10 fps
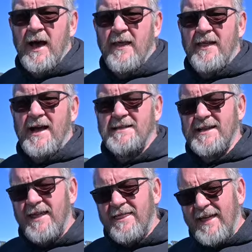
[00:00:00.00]
and
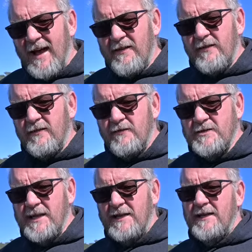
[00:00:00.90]
that's a thousandth of
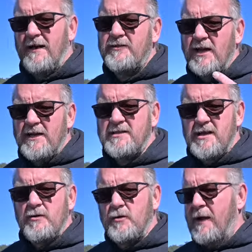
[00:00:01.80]
a second. I've done it
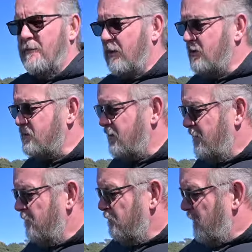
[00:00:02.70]
so quick because
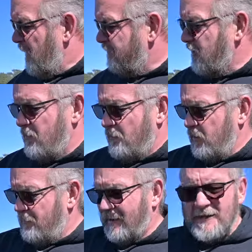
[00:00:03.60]
I've come up
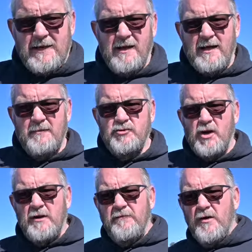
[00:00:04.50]
on the bank and I'm
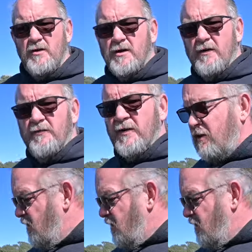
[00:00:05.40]
trying to photograph,